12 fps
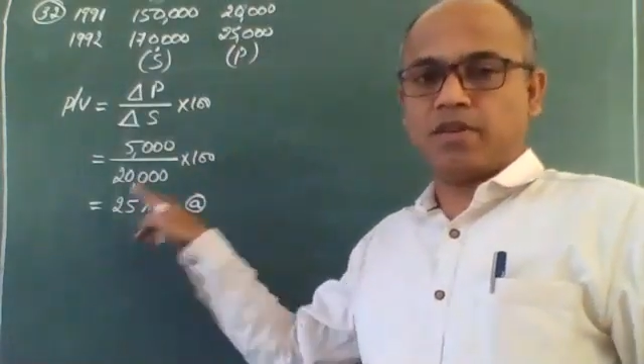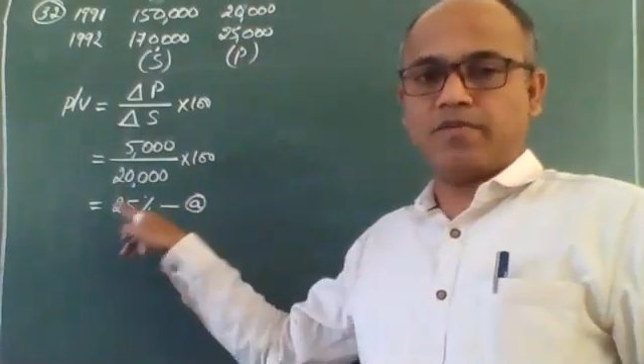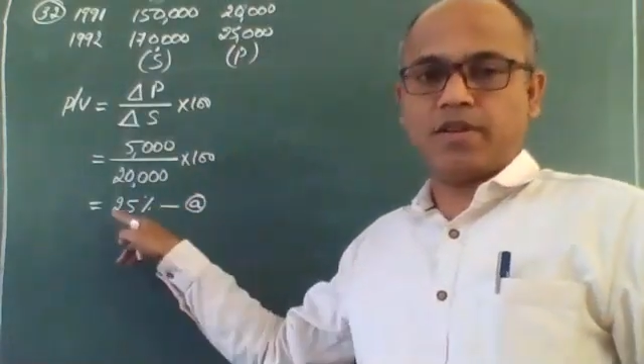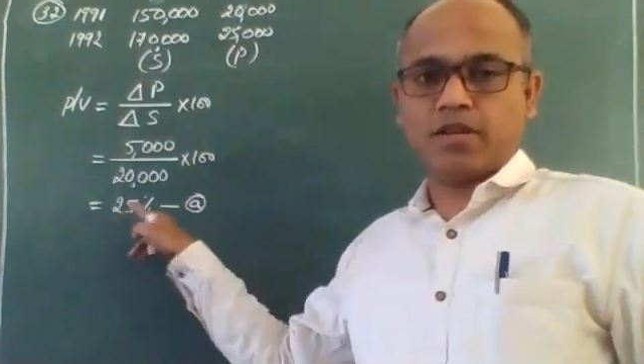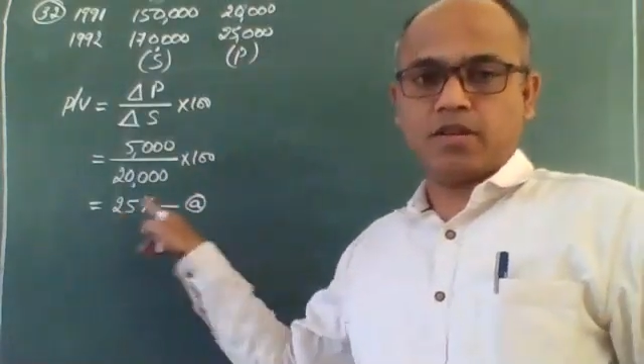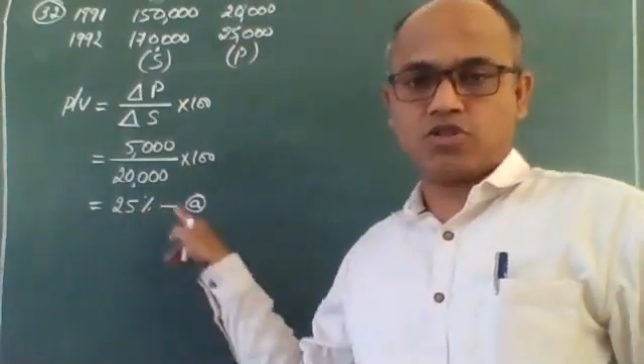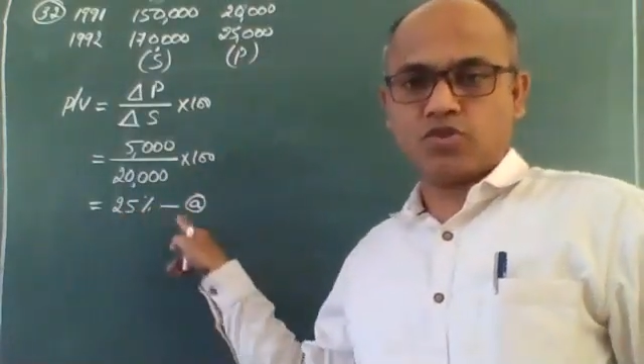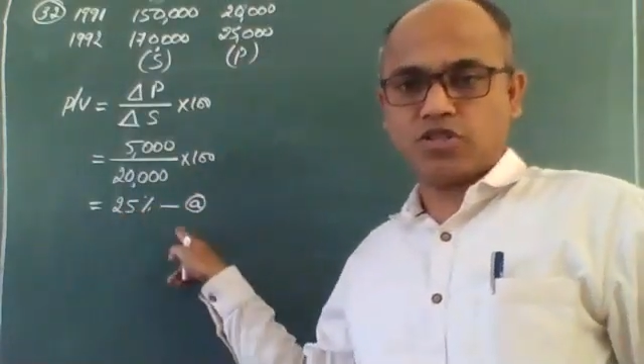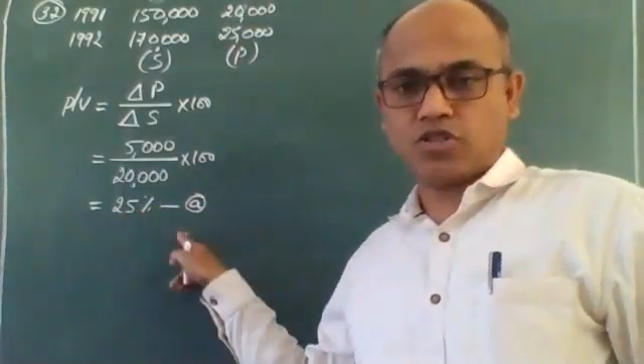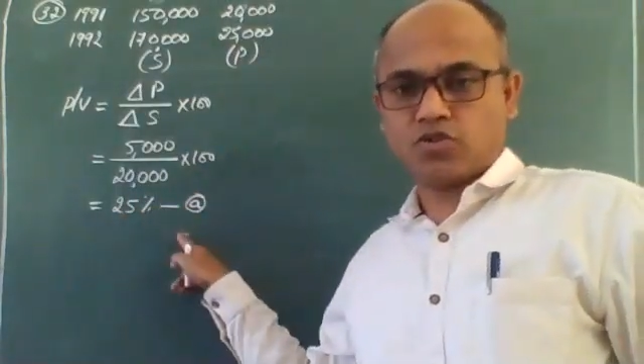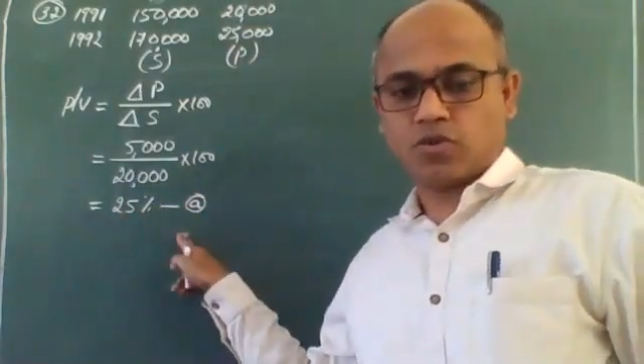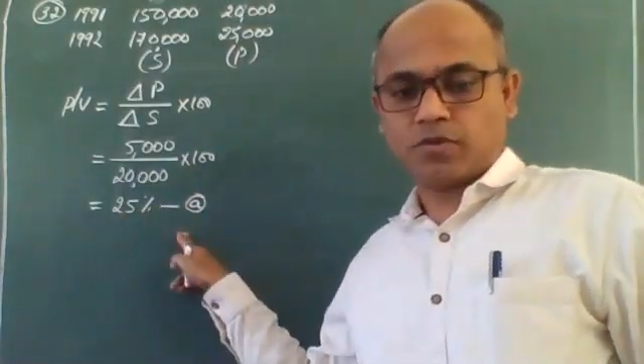PV ratio
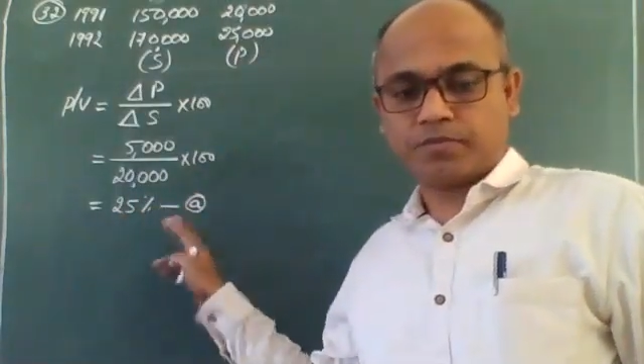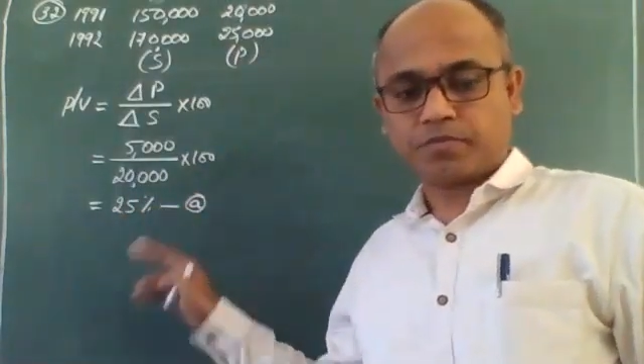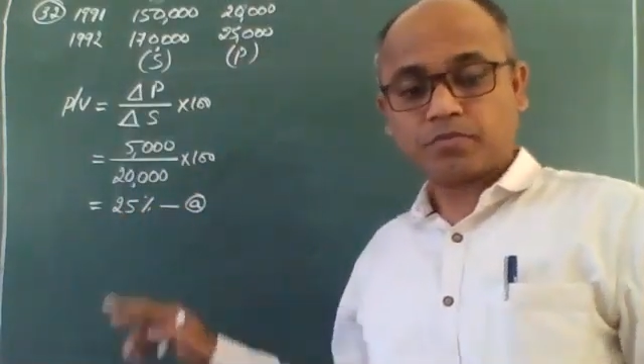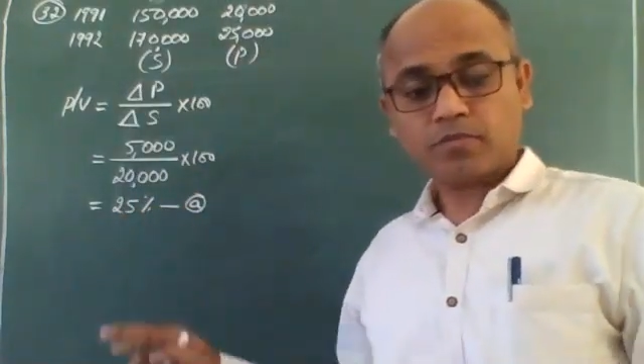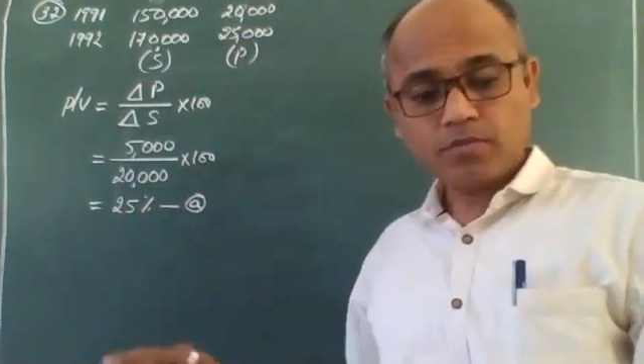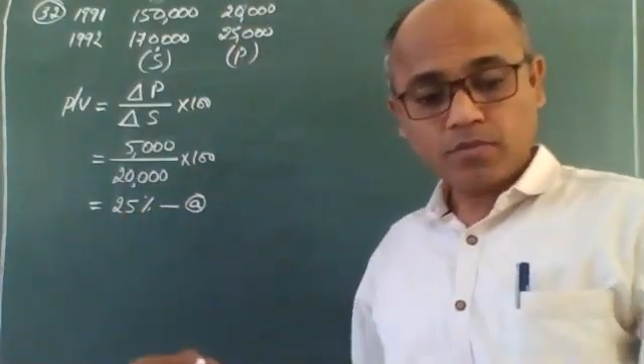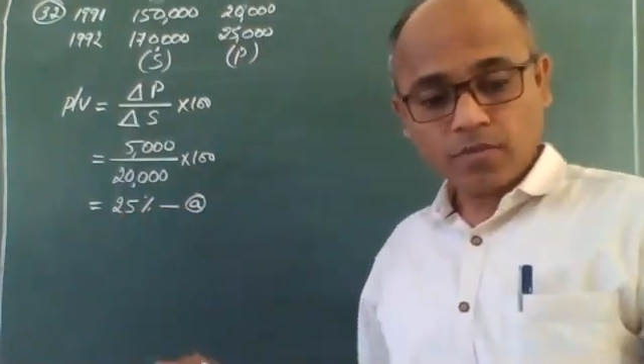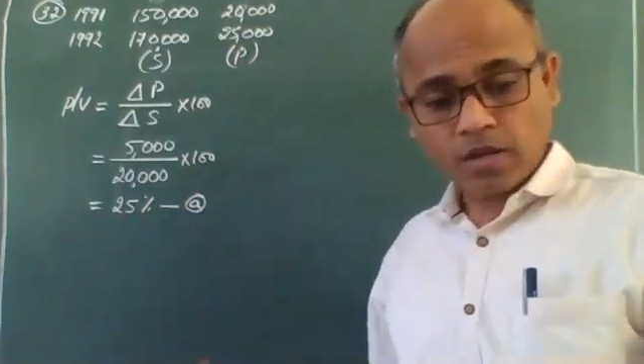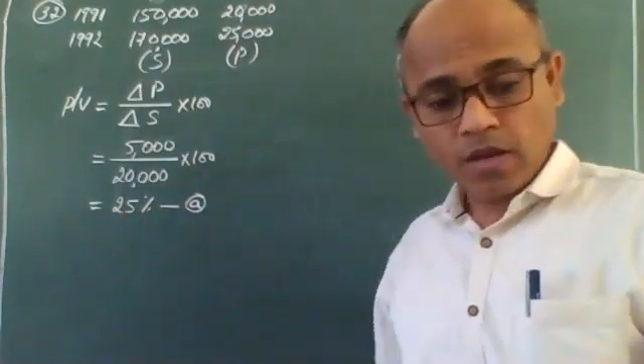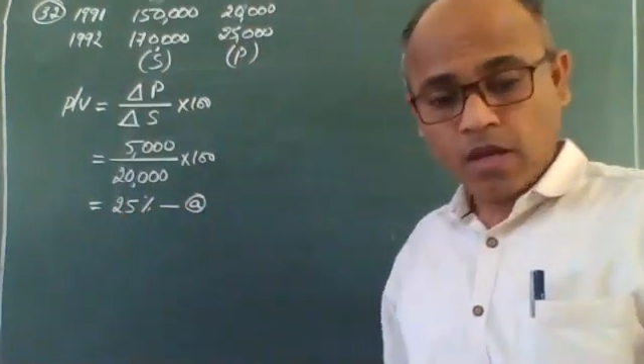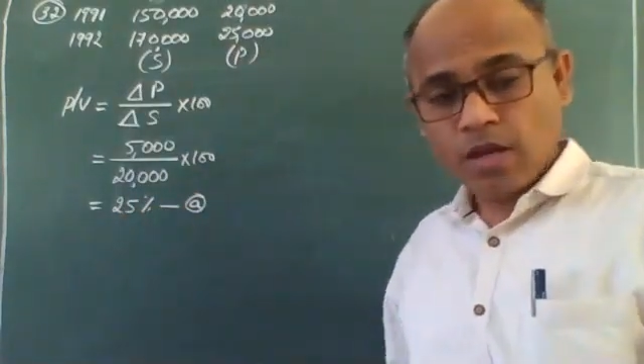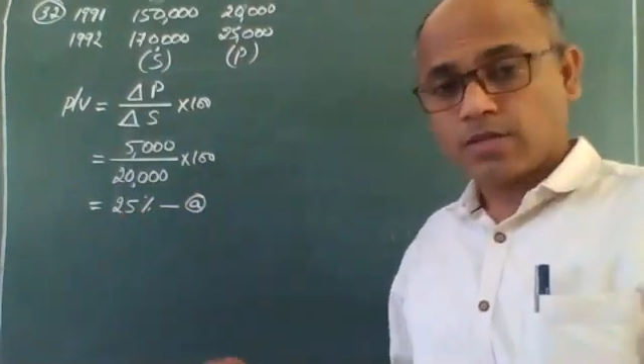is no.
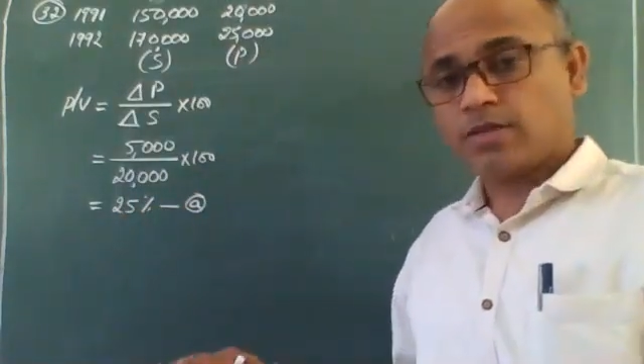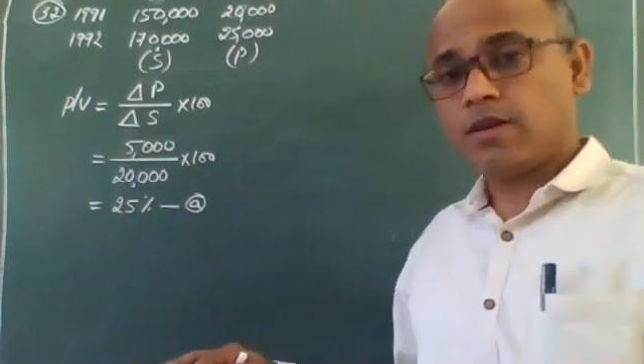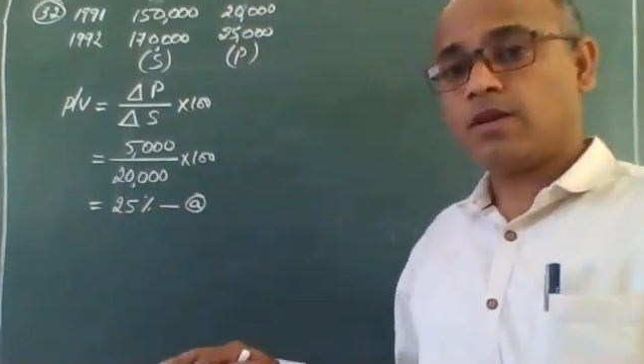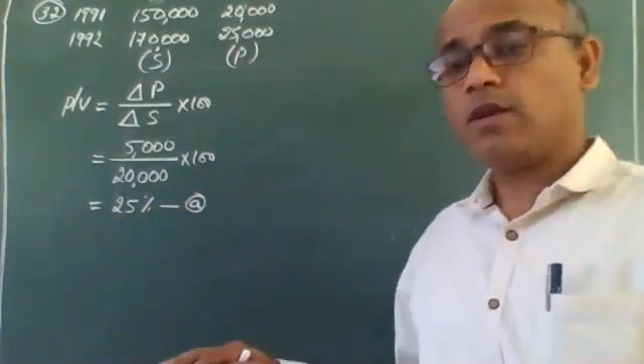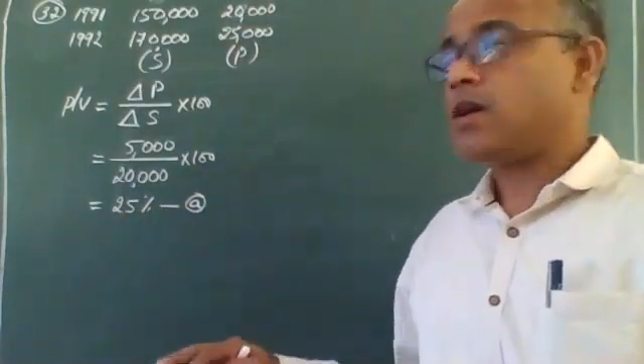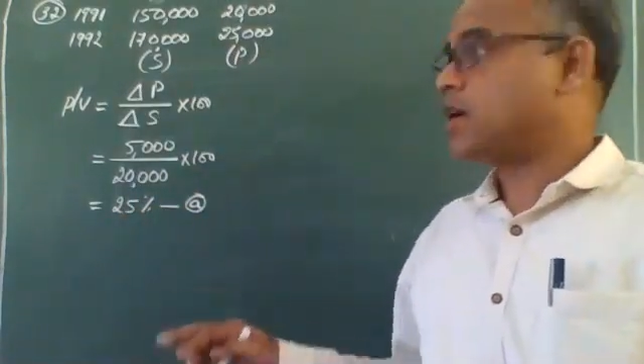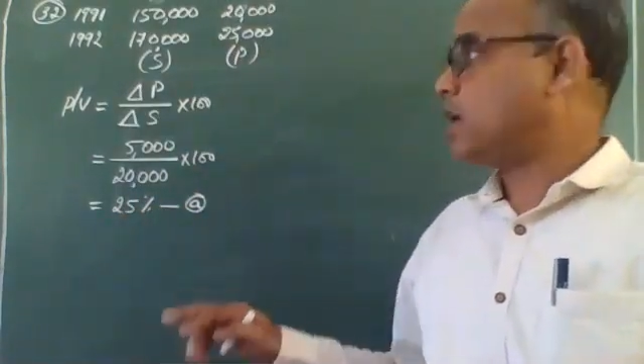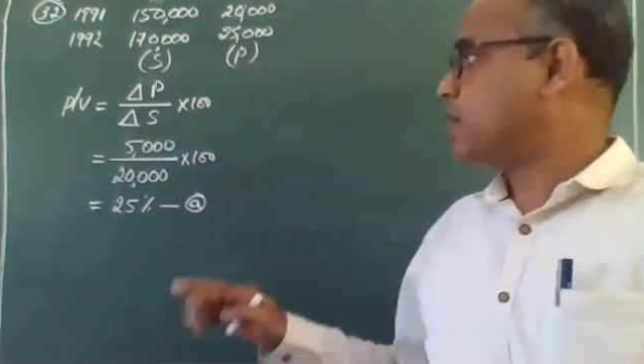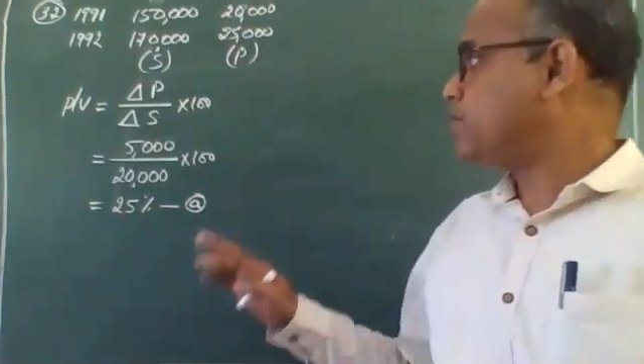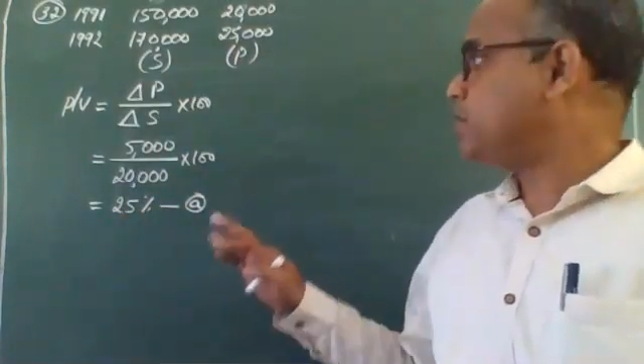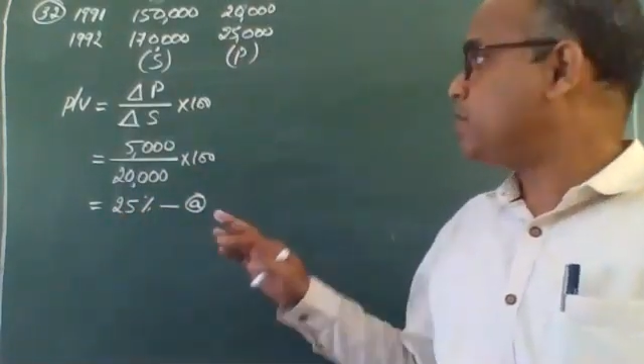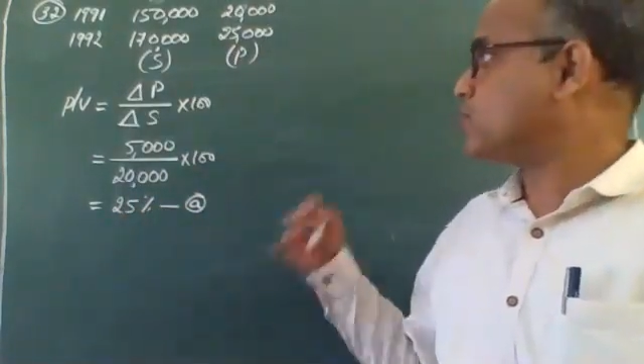Sir,
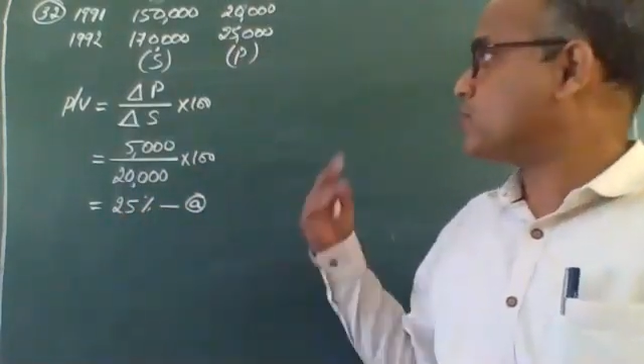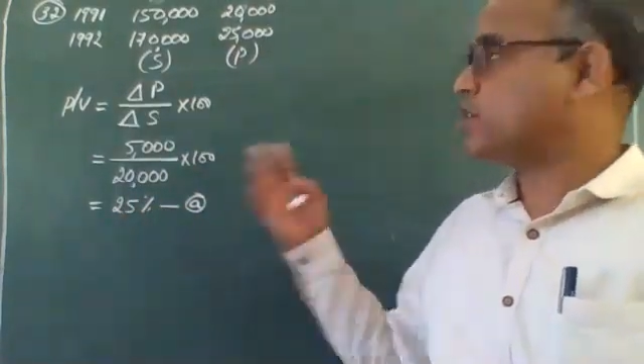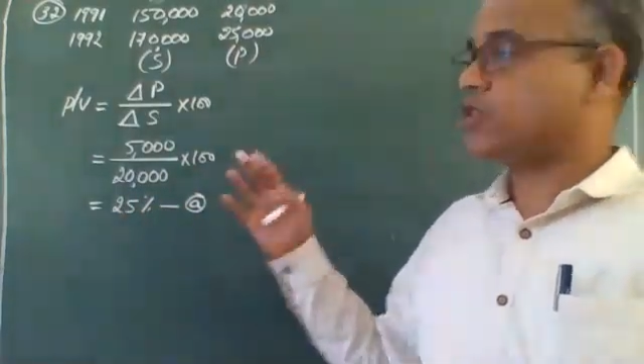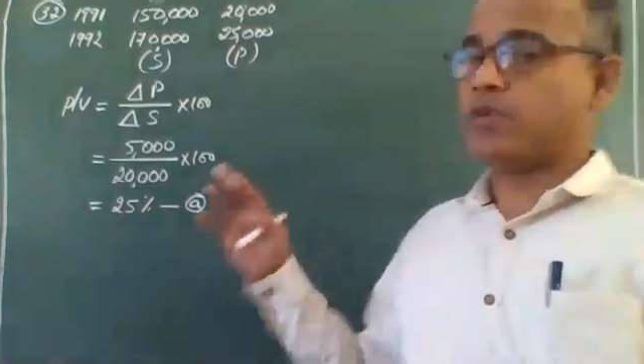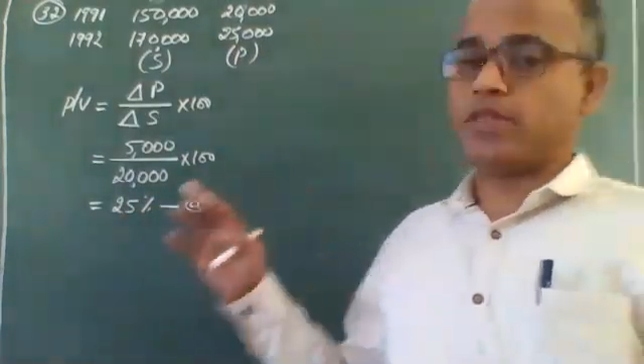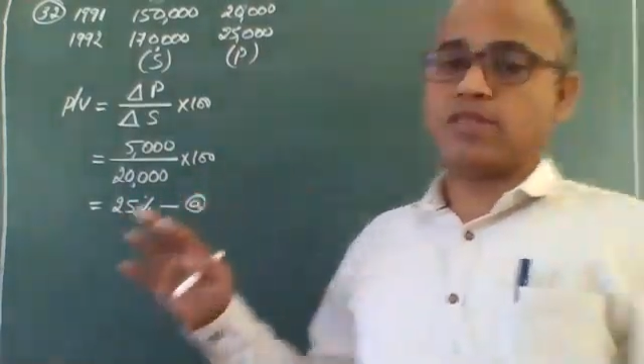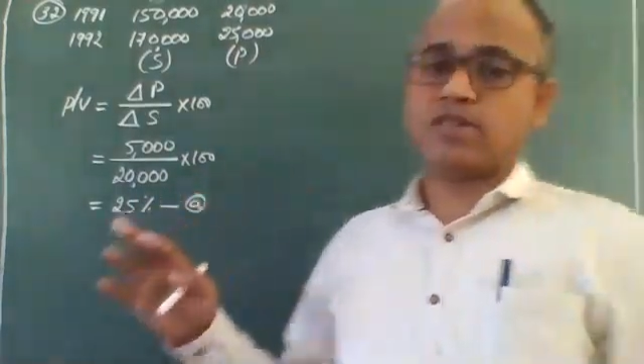can we proceed with